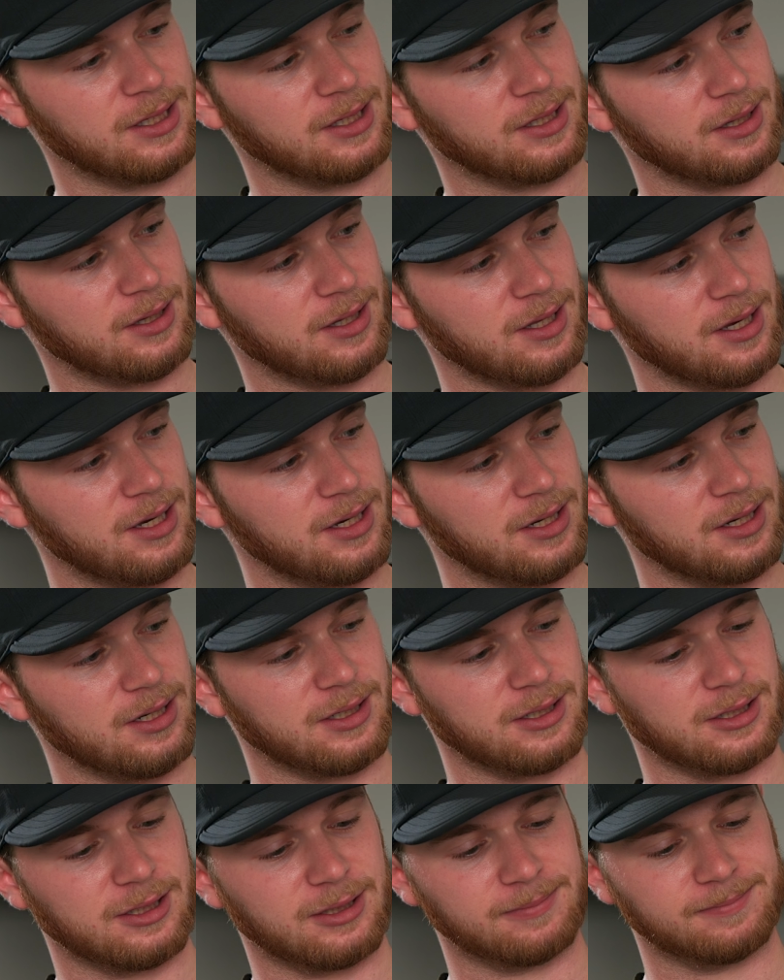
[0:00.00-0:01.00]
They
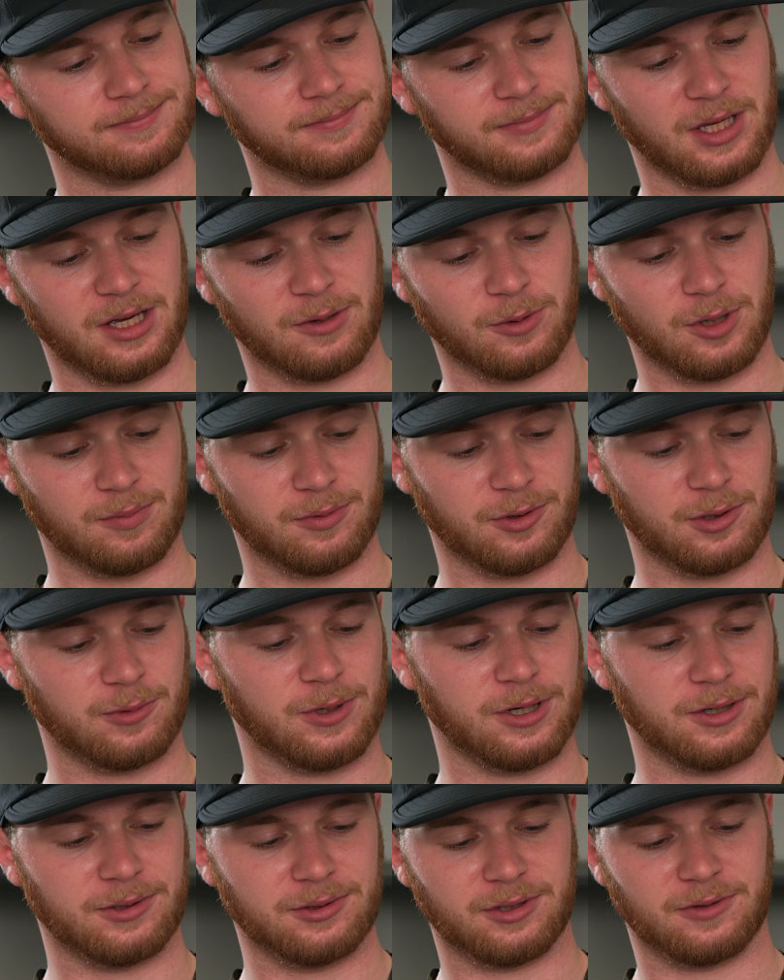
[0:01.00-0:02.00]
hold up really
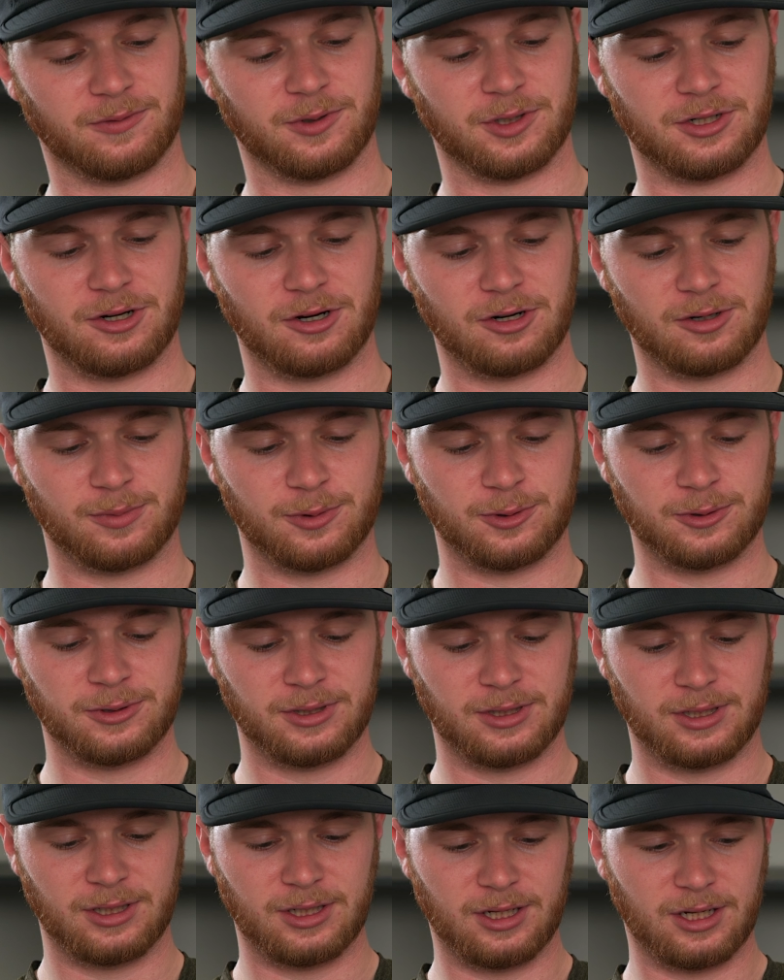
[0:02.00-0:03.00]
well. They're really durable.
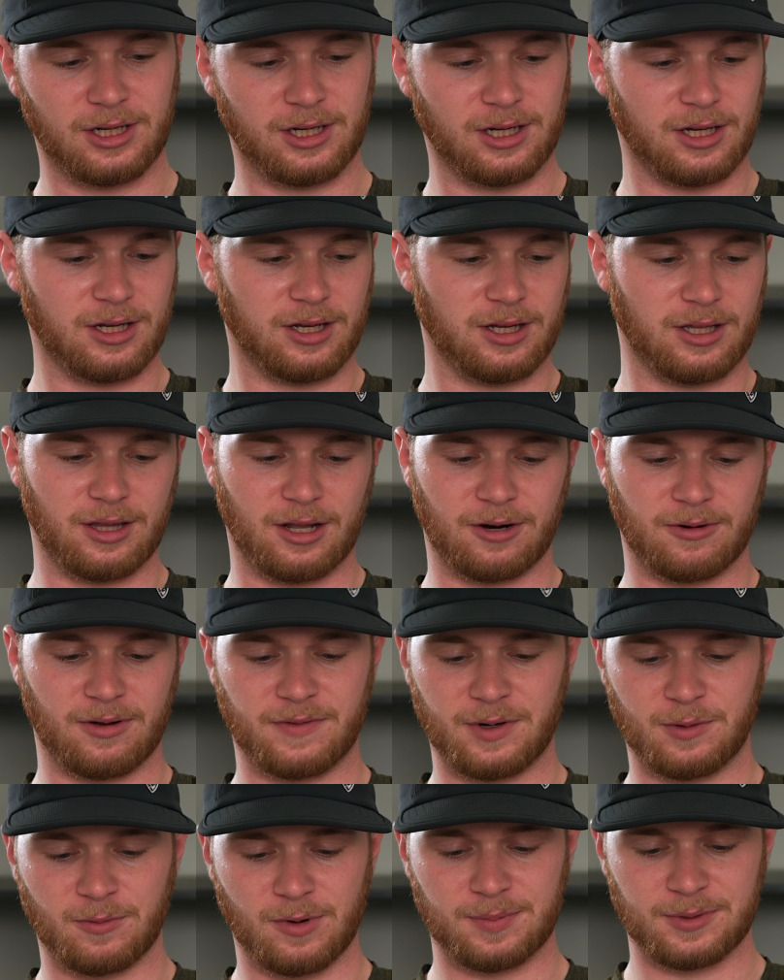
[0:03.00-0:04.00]
I don't have
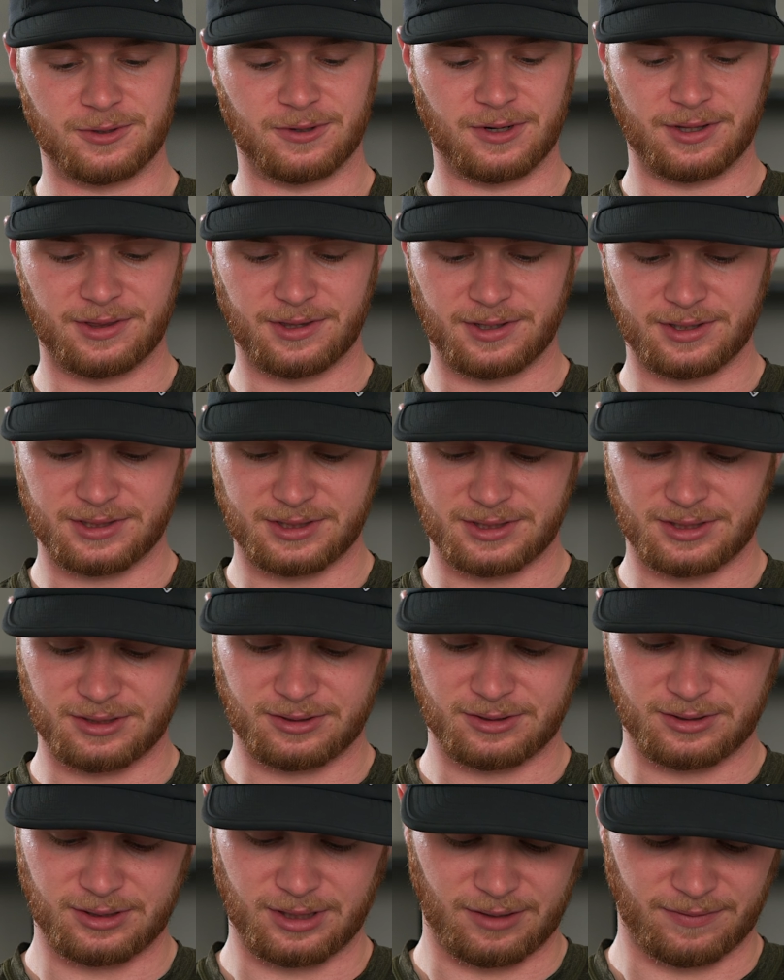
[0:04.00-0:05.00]
any rips or anything
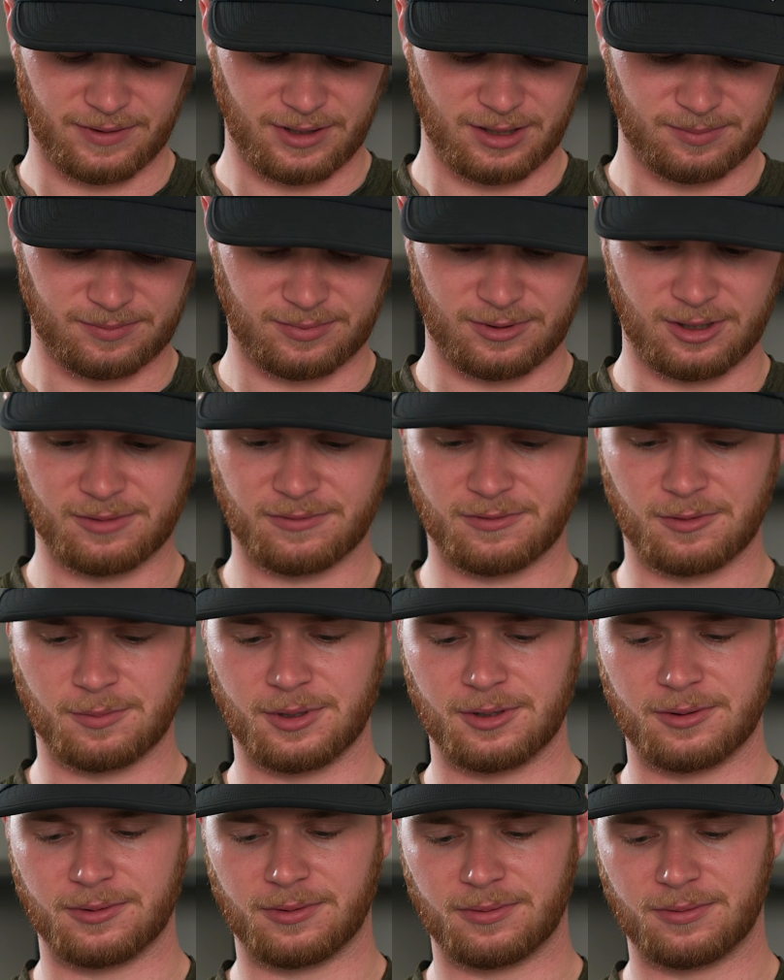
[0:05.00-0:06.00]
still, and I've had them probably for
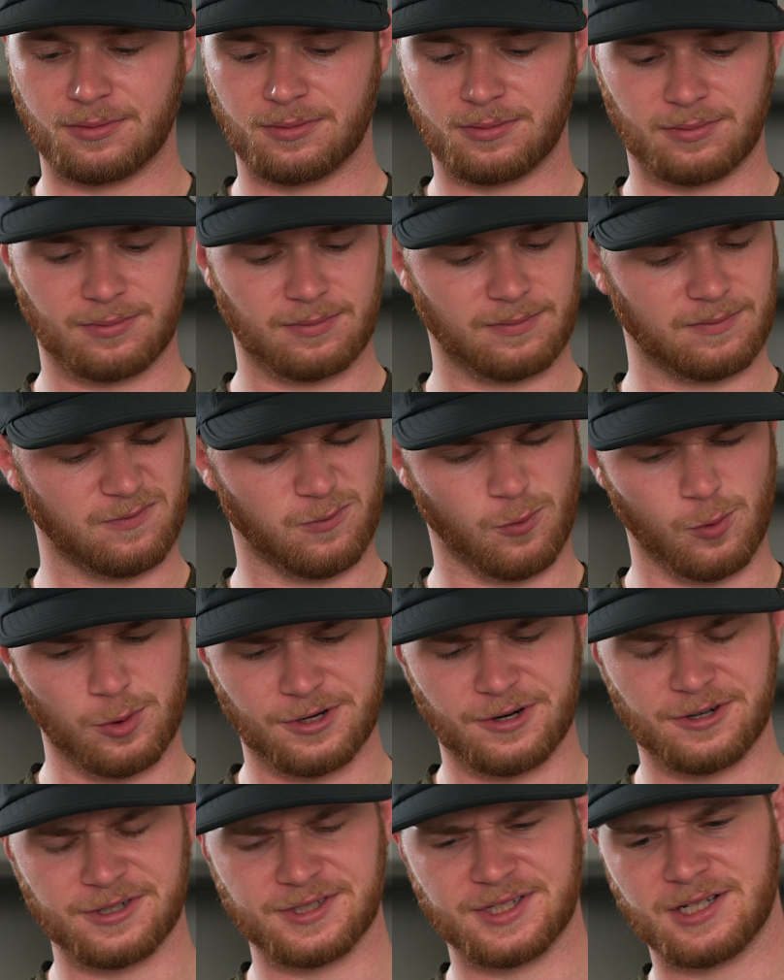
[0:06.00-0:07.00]
about 4
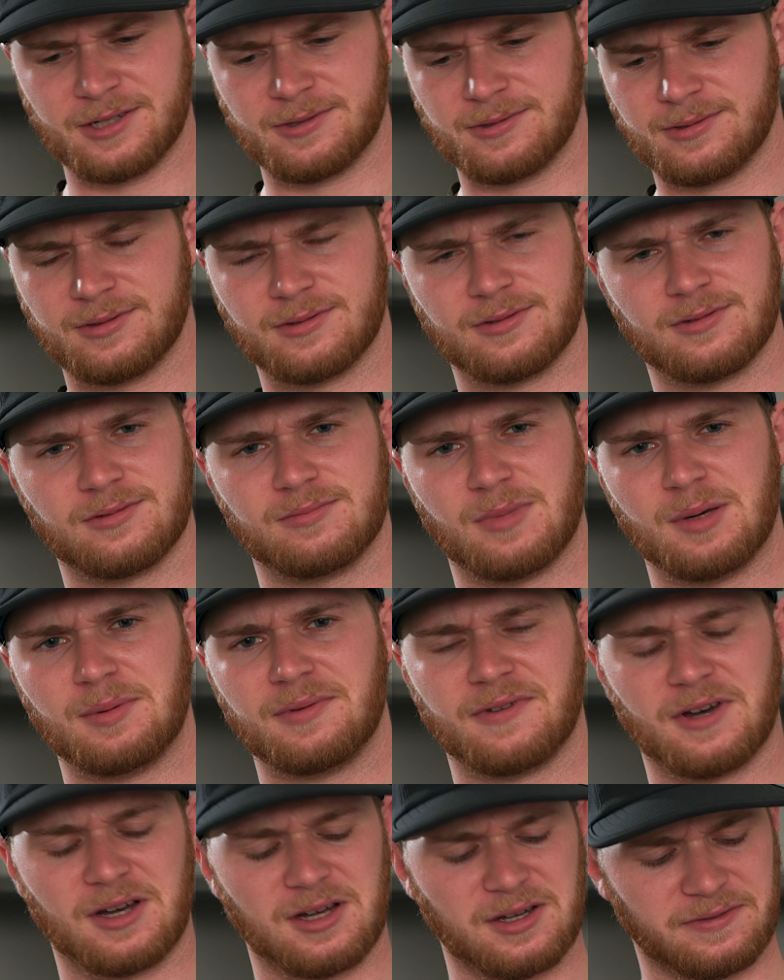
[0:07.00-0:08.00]
years now, maybe
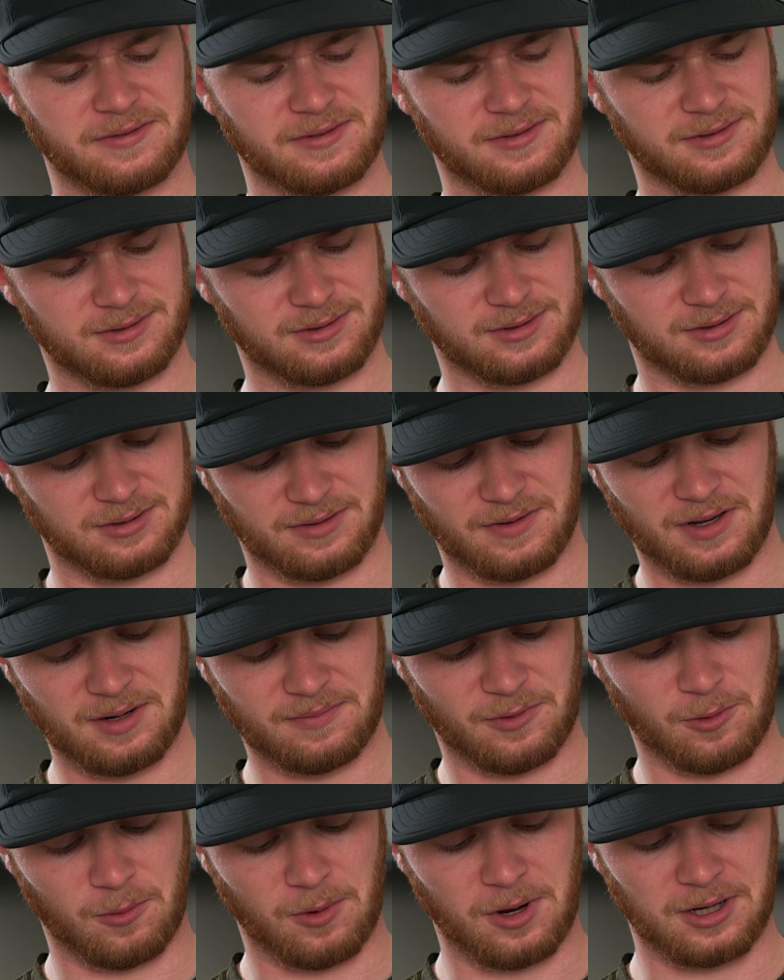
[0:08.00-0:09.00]
5. I've had them
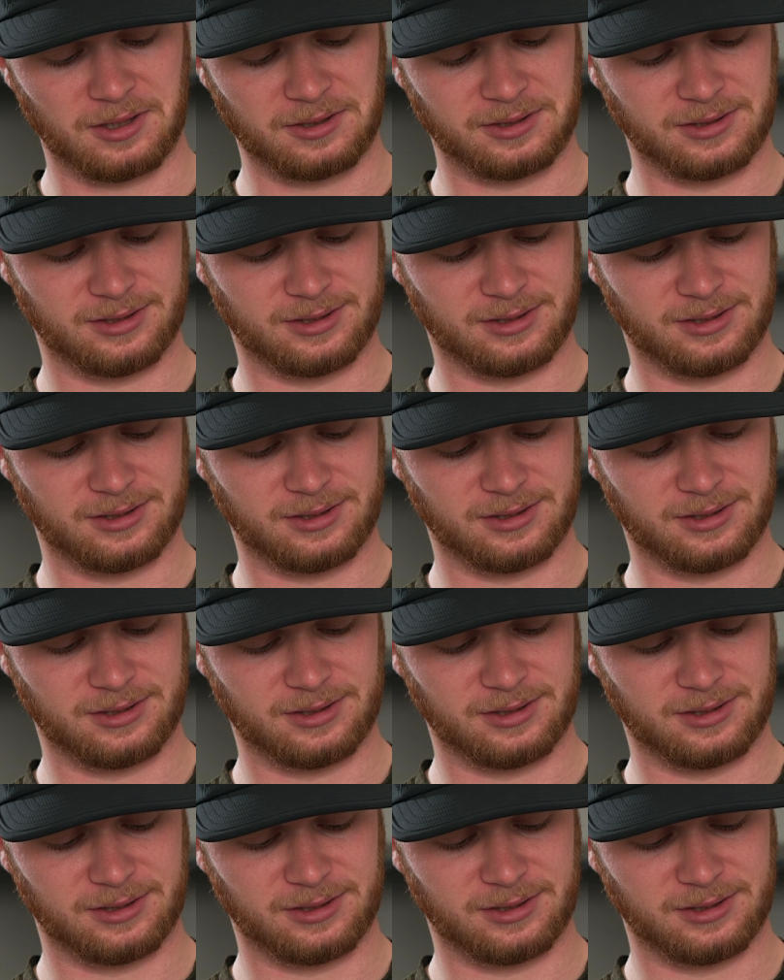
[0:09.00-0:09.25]
for a while.